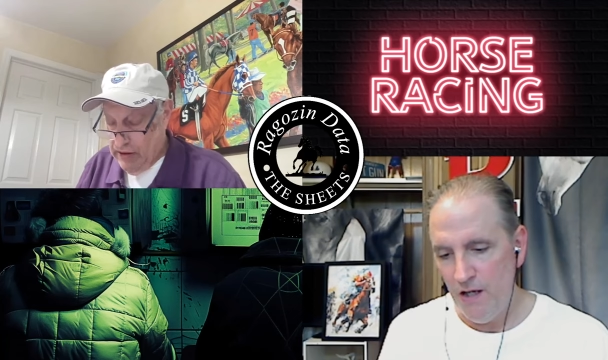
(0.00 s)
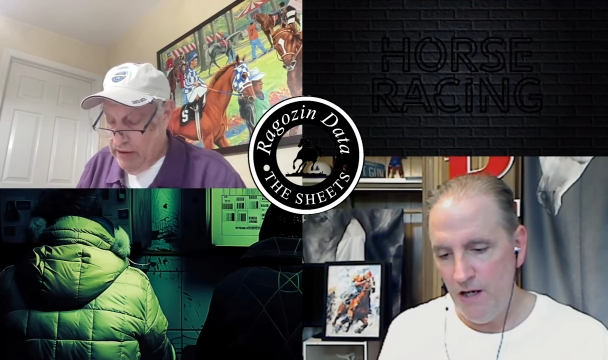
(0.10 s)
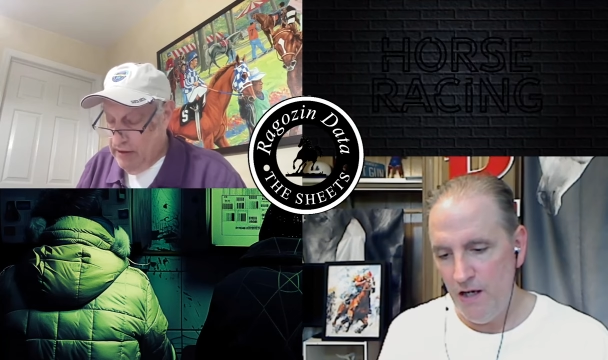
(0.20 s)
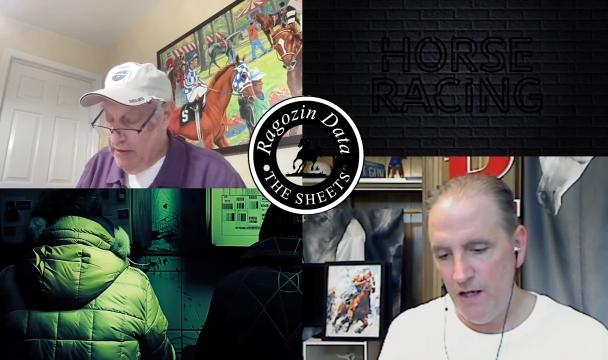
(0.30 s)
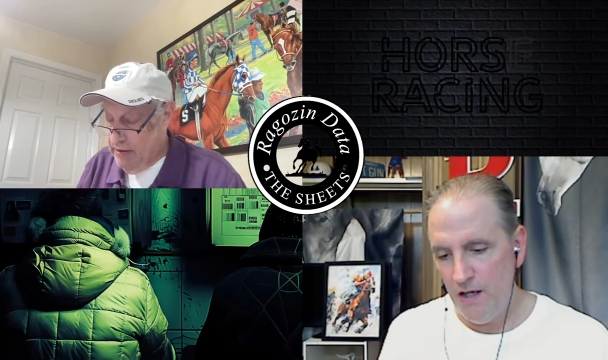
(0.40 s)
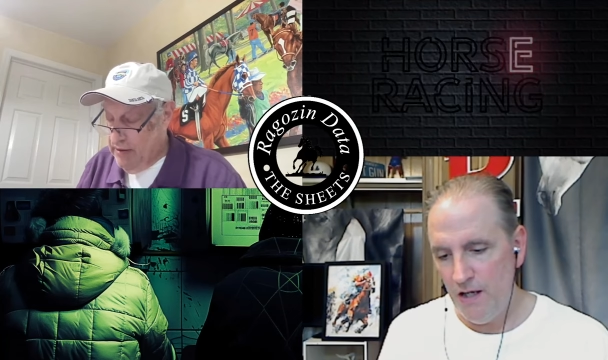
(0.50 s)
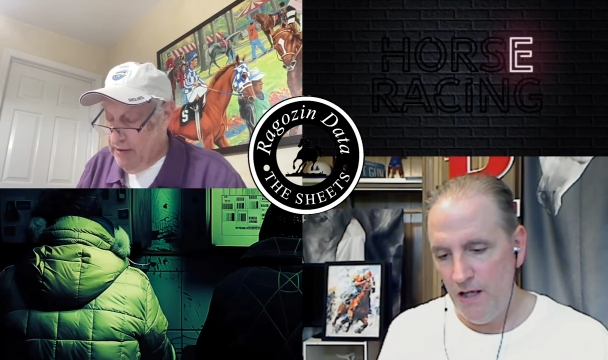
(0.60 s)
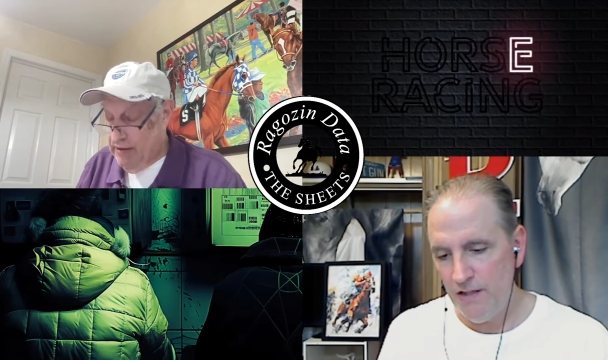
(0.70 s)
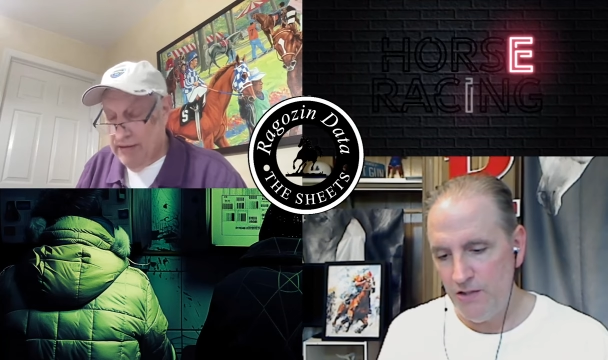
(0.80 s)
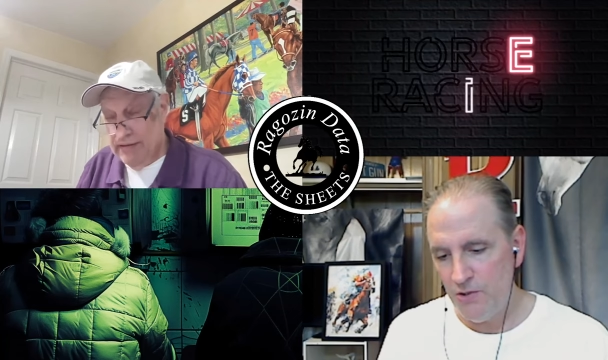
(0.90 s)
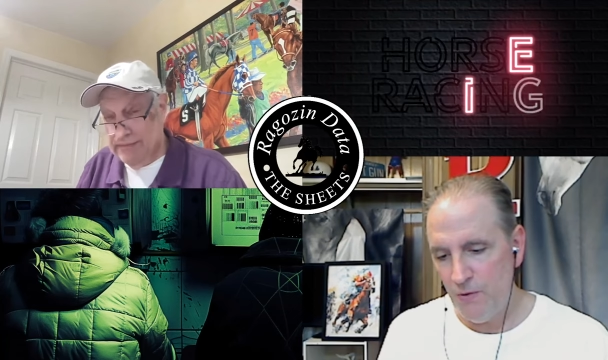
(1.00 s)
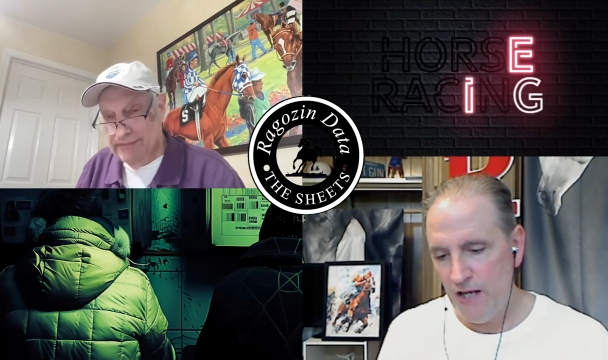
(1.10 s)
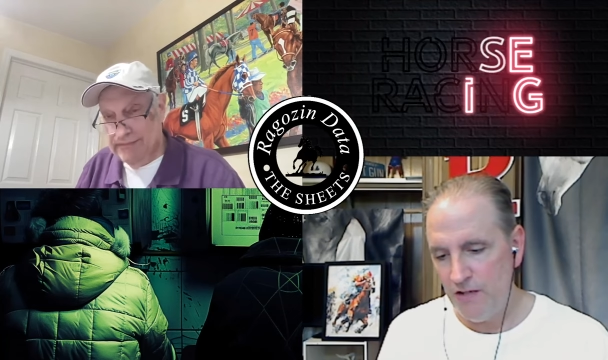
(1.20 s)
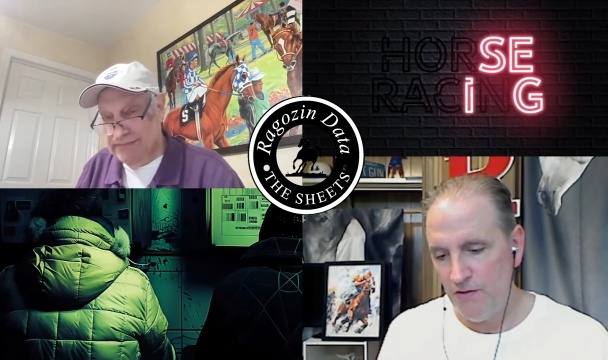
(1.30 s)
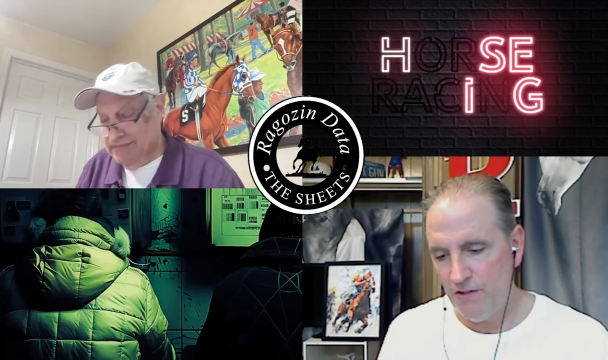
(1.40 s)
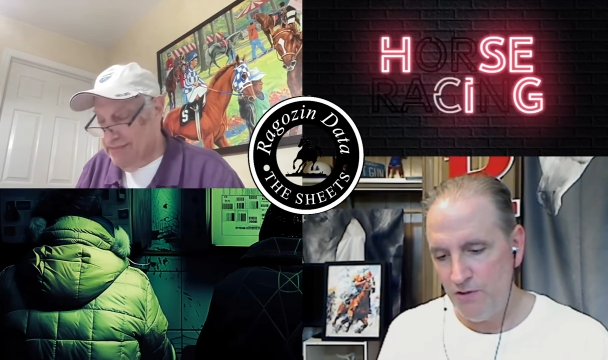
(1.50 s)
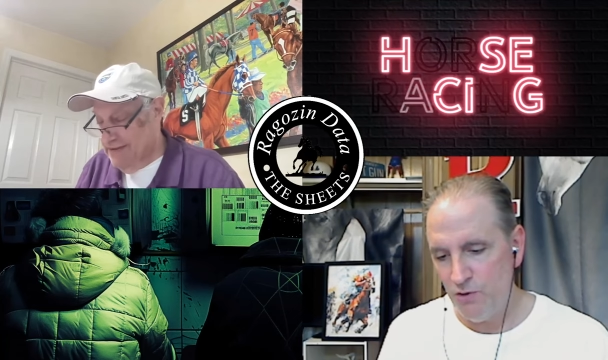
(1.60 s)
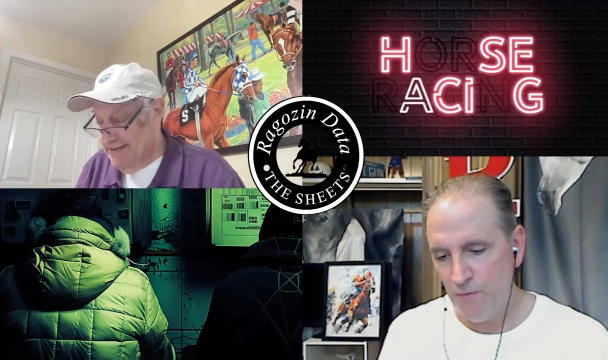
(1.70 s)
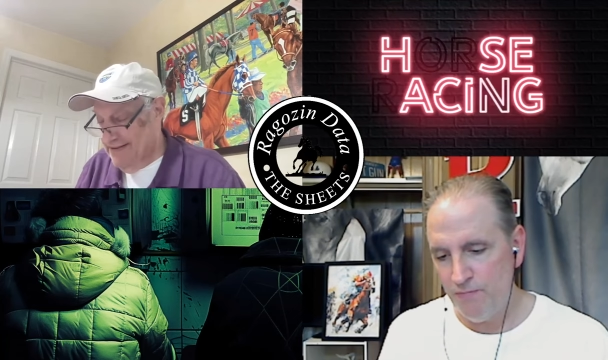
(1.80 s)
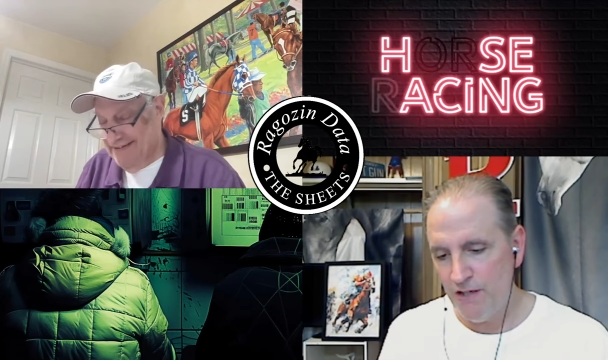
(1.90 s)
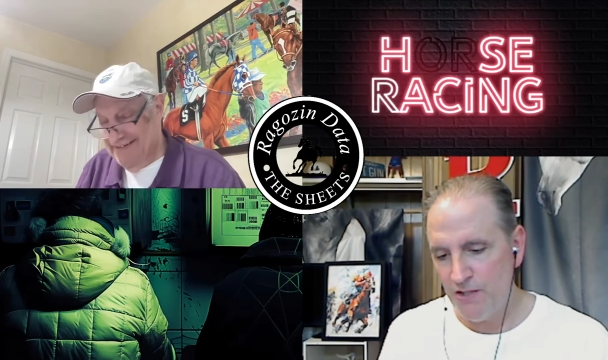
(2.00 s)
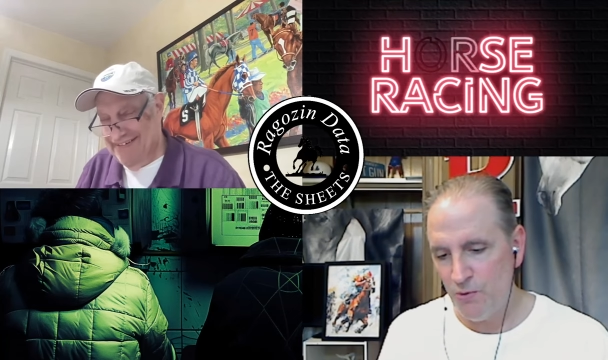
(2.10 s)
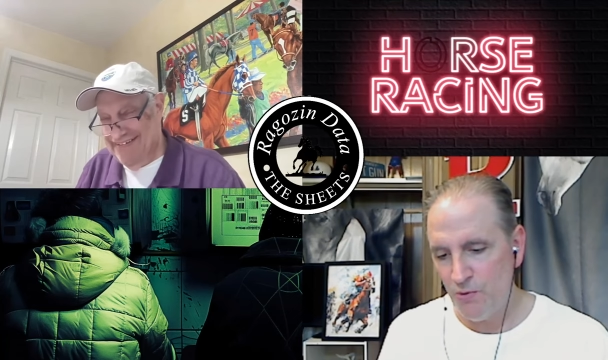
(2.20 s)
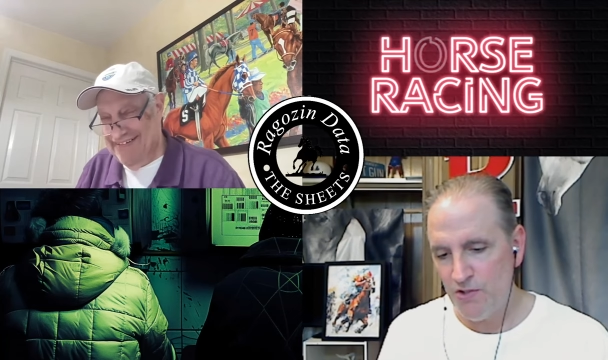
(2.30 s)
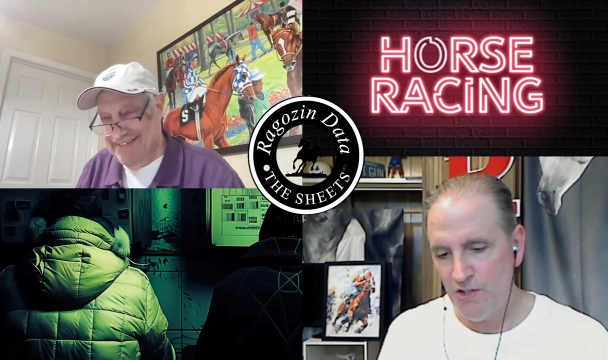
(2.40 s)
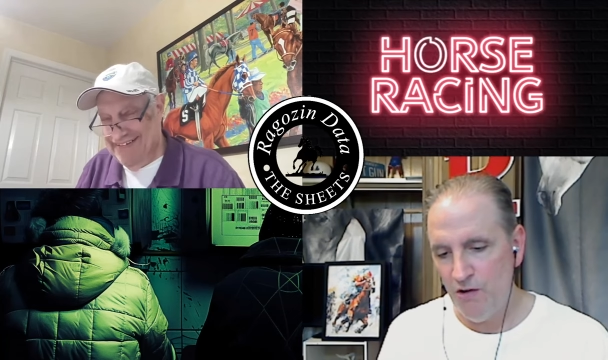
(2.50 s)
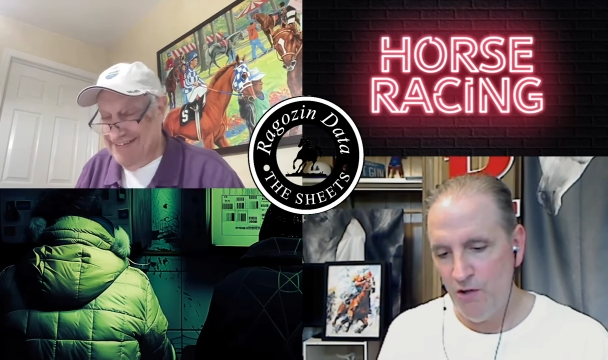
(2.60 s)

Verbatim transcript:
Speaker 1: Uh, I'll let you handle the short-priced horse, and I'll